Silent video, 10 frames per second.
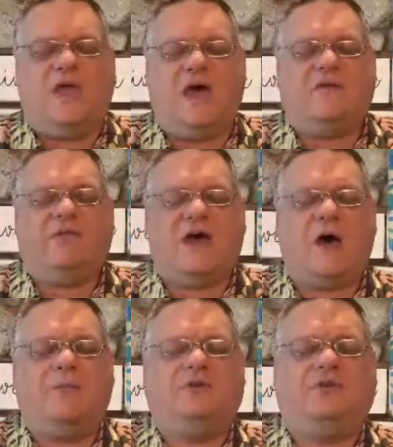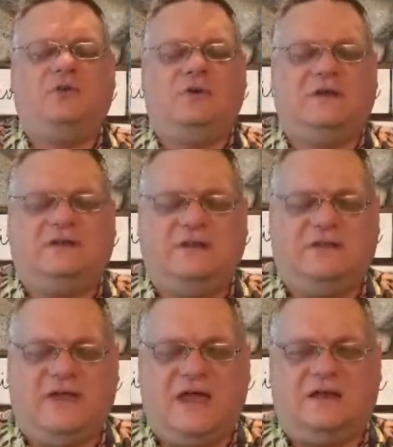we have the
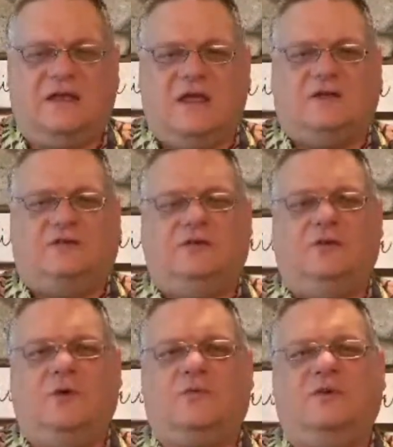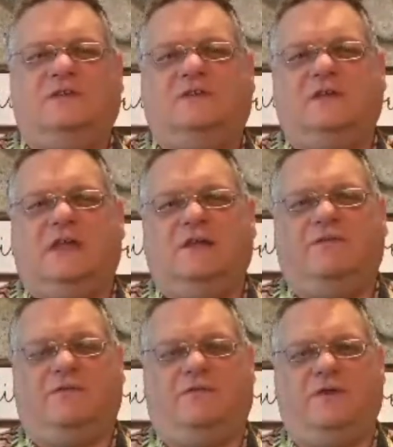opportunity then to
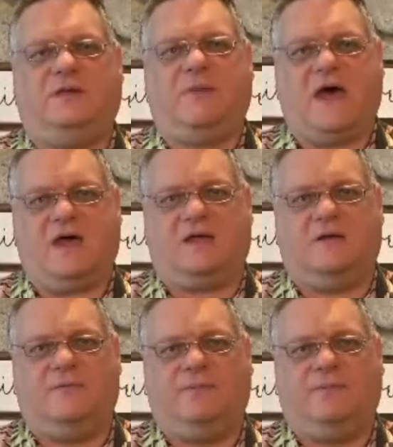receive feedback.